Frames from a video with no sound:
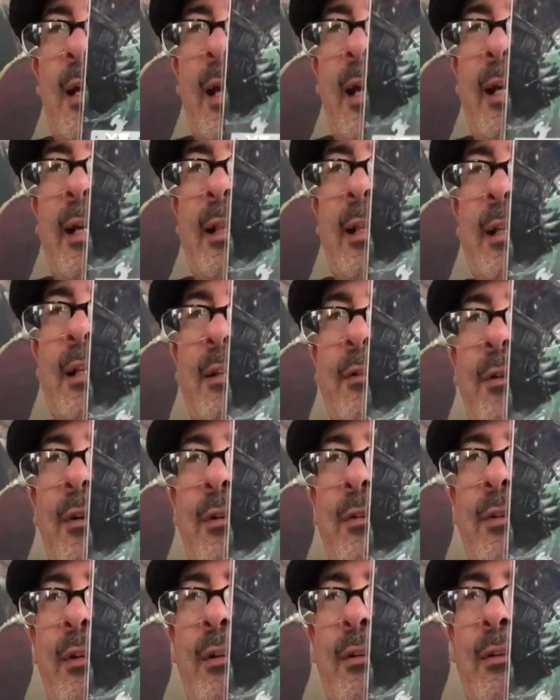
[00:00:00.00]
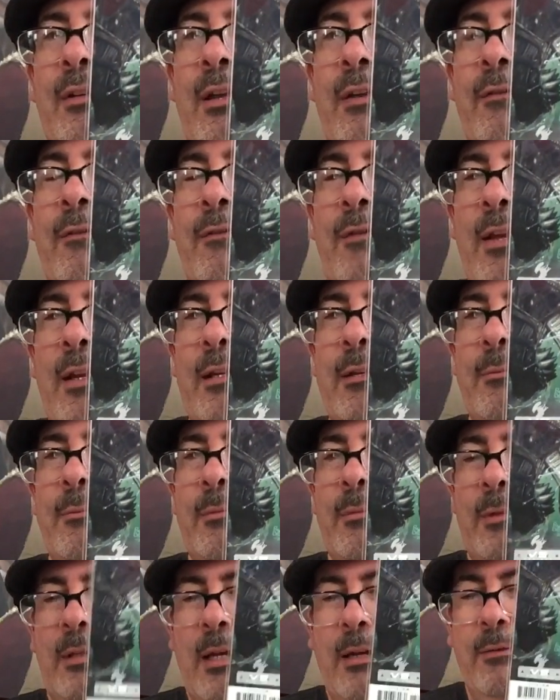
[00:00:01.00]
Aliens versus
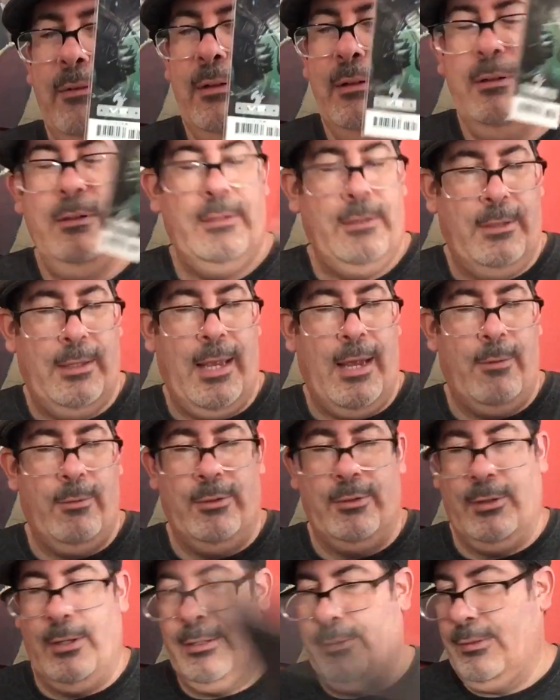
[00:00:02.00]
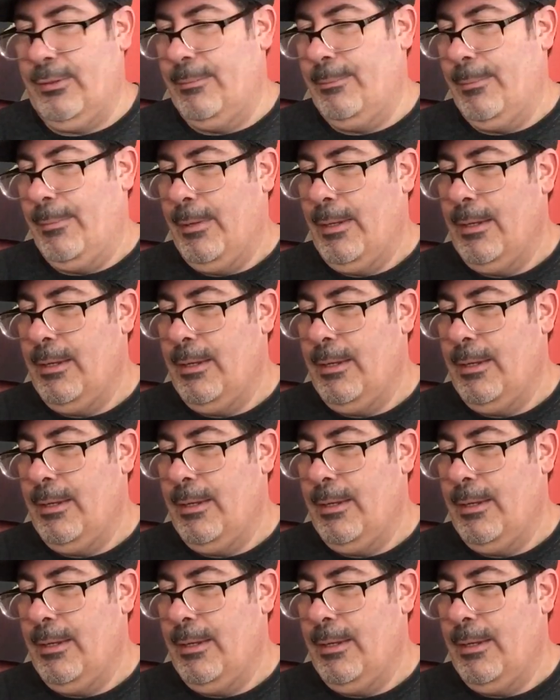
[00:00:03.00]
Venom cover. That was awesome.